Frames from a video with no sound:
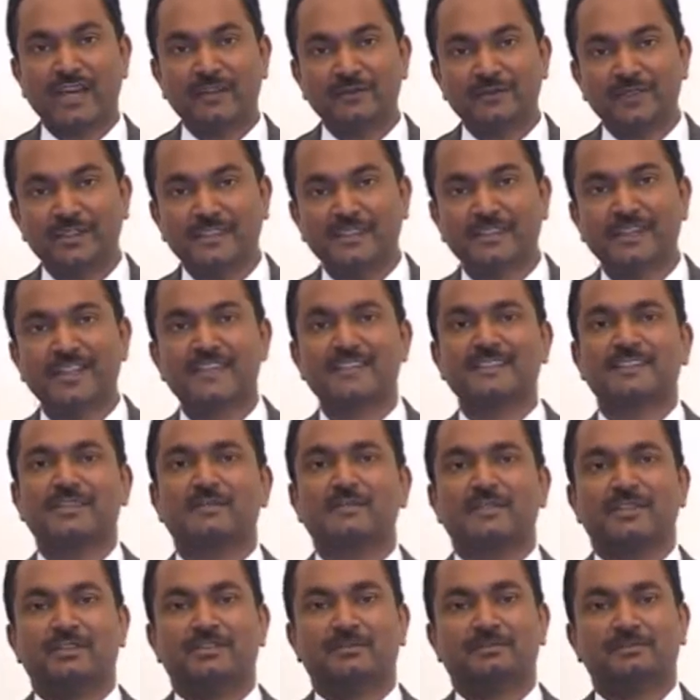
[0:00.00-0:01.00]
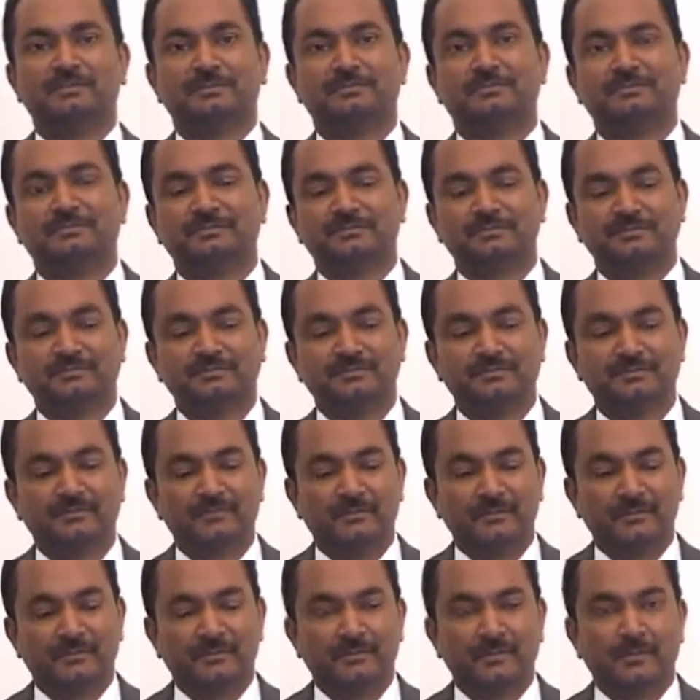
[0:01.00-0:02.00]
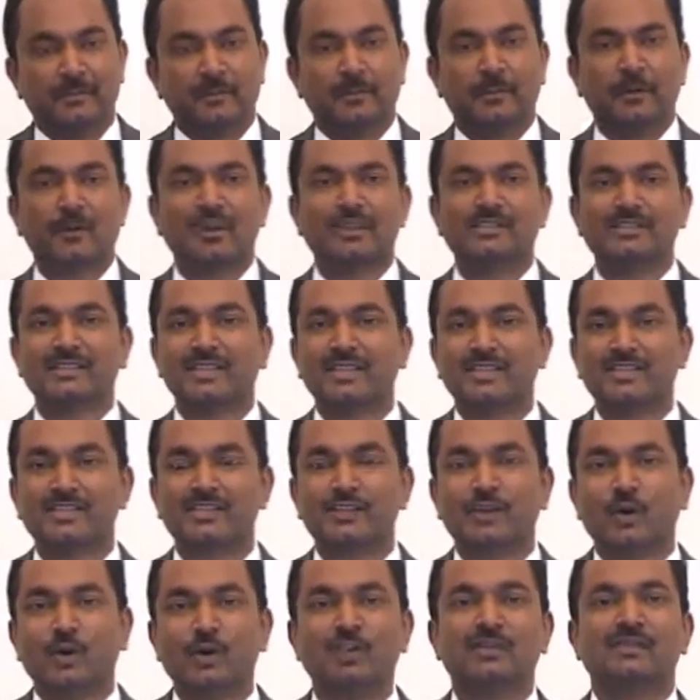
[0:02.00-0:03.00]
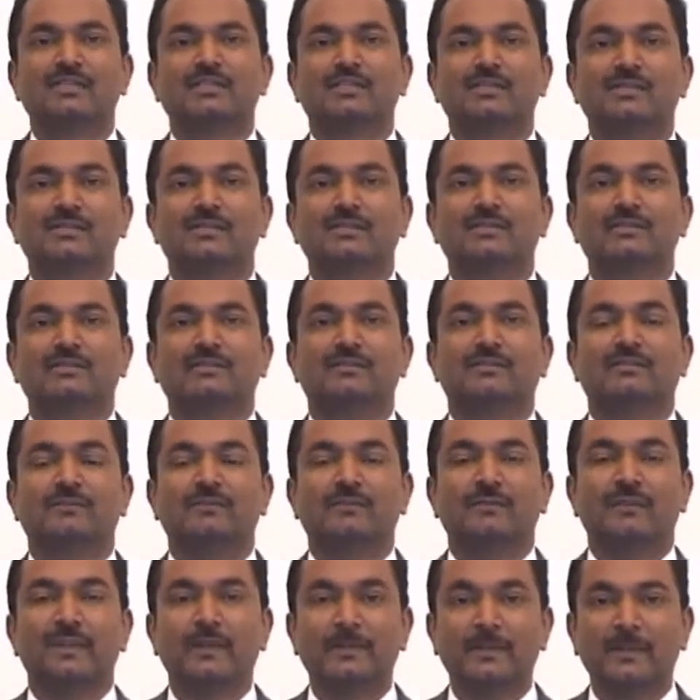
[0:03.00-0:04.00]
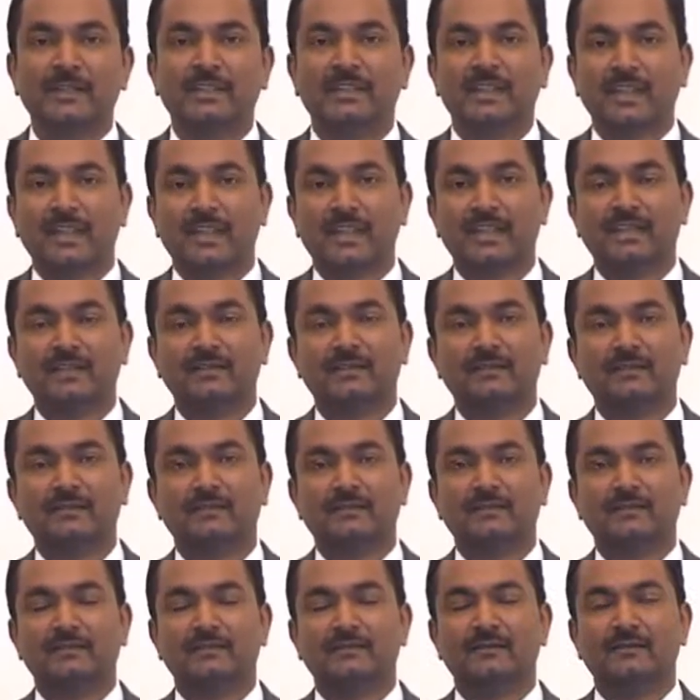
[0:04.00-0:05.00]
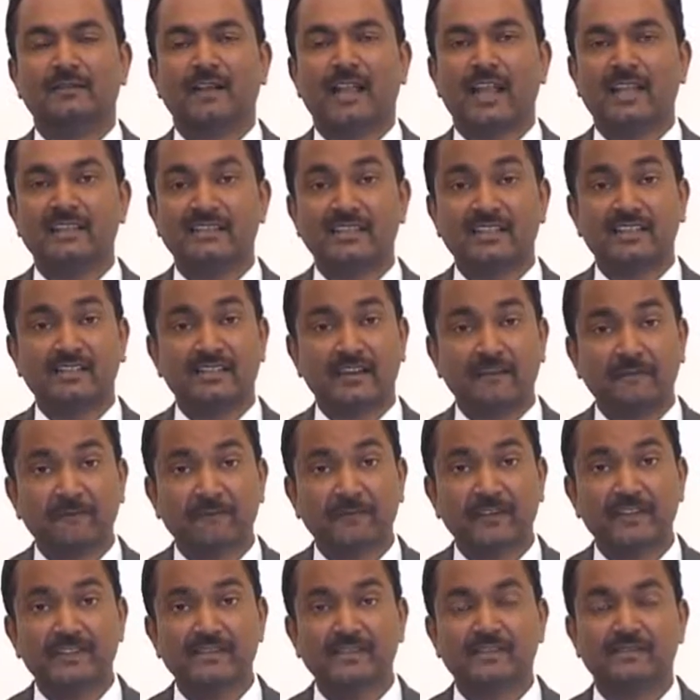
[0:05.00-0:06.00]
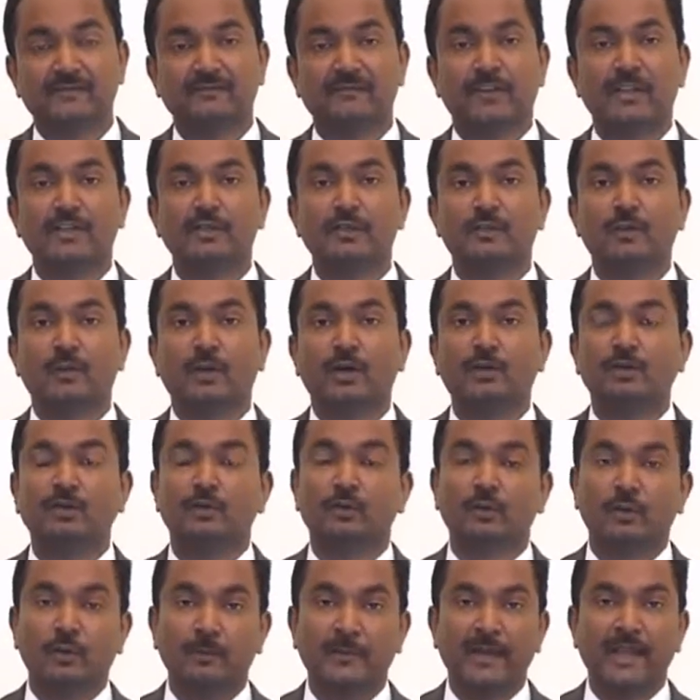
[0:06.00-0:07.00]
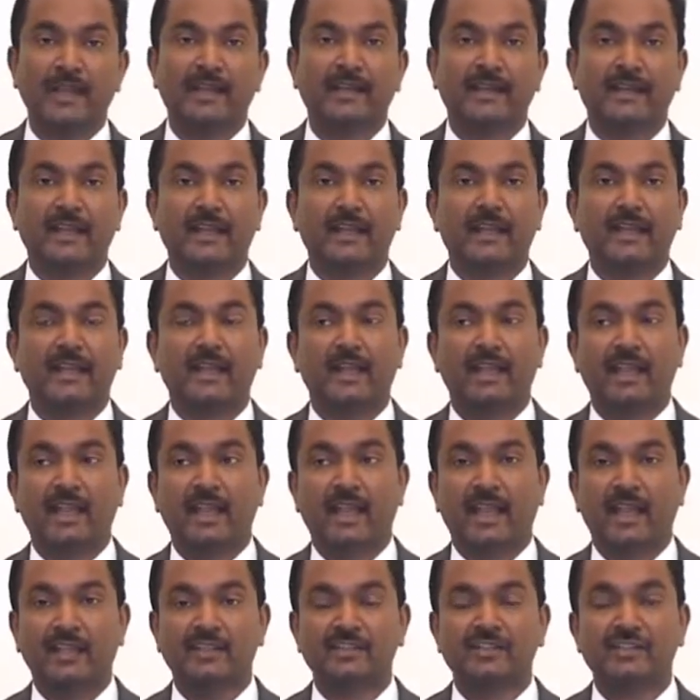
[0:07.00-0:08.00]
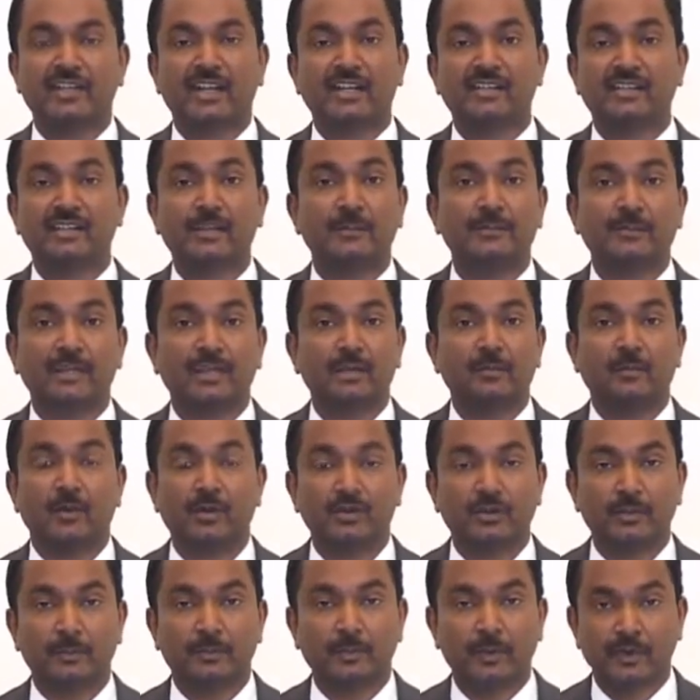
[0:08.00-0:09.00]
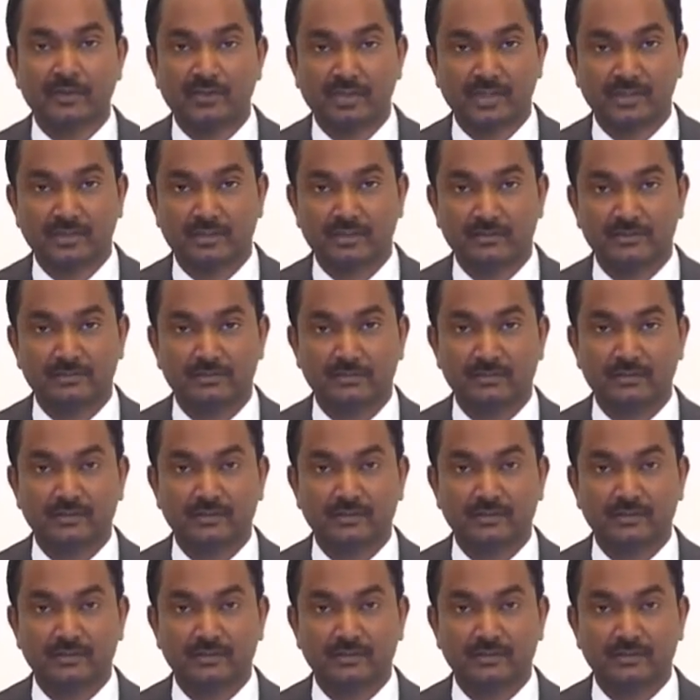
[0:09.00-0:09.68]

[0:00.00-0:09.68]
had with the customer, because these notes will be there as a reference when you want to go back and check something about the project.